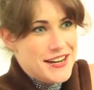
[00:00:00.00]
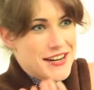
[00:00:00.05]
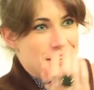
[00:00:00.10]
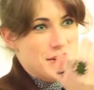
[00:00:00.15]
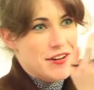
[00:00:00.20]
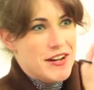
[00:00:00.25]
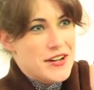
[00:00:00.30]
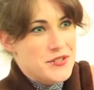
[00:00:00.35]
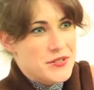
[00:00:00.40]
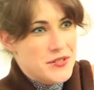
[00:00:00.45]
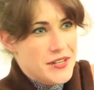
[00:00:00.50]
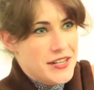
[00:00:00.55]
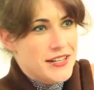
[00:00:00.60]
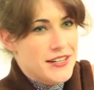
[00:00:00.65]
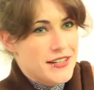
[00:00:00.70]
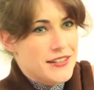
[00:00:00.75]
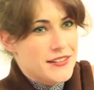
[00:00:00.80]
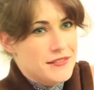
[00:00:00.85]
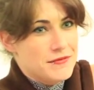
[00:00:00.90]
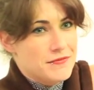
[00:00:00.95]
I
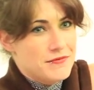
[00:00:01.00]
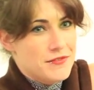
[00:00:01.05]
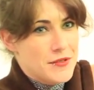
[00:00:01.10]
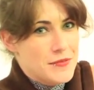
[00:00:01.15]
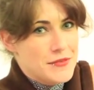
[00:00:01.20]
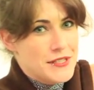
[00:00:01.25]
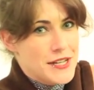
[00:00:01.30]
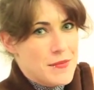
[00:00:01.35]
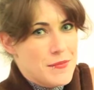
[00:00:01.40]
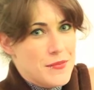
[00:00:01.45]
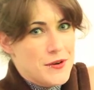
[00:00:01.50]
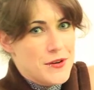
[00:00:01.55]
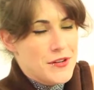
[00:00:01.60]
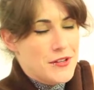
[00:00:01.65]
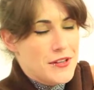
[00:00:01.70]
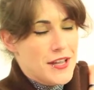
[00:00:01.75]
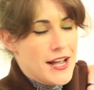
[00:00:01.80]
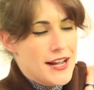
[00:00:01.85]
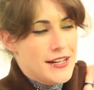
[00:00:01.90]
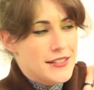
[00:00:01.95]
graduated from
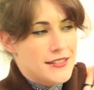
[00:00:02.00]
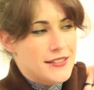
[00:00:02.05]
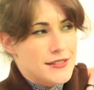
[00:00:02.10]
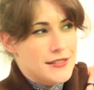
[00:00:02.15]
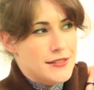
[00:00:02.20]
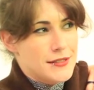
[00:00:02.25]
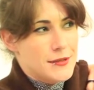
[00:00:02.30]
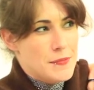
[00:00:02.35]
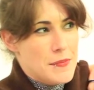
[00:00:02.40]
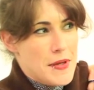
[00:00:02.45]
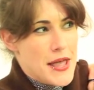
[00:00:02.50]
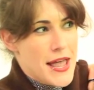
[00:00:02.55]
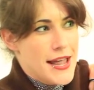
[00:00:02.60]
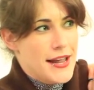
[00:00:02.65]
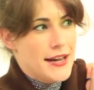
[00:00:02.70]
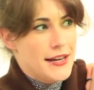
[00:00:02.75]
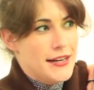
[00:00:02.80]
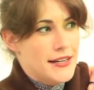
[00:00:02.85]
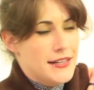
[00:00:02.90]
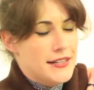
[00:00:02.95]
Semple last
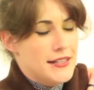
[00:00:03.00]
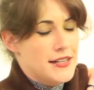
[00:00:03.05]
May.